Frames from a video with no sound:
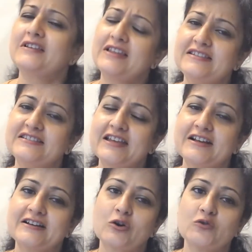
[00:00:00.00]
Let's
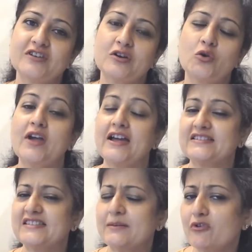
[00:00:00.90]
take a closer look
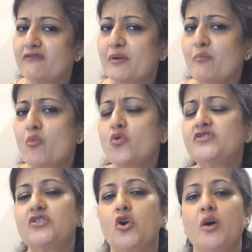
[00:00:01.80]
at some of the
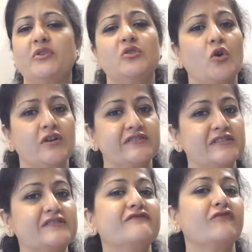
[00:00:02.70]
most common
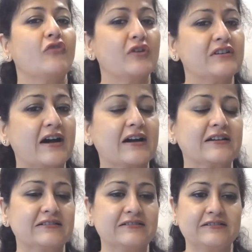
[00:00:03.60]
causes for dark
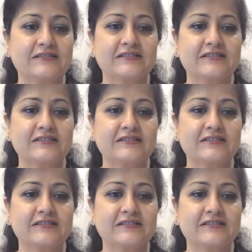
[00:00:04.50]
knuckles.